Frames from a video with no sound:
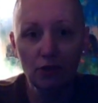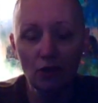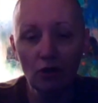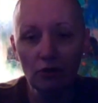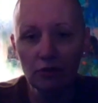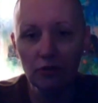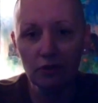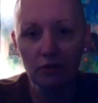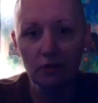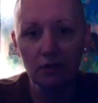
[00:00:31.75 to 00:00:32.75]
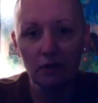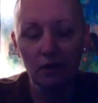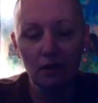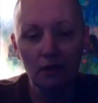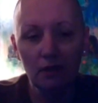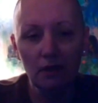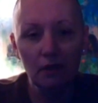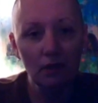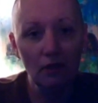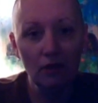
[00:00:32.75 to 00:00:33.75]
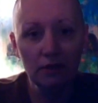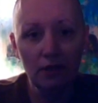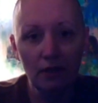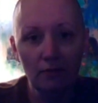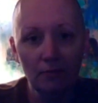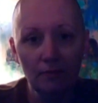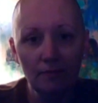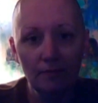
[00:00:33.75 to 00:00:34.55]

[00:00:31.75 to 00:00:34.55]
church in a long time.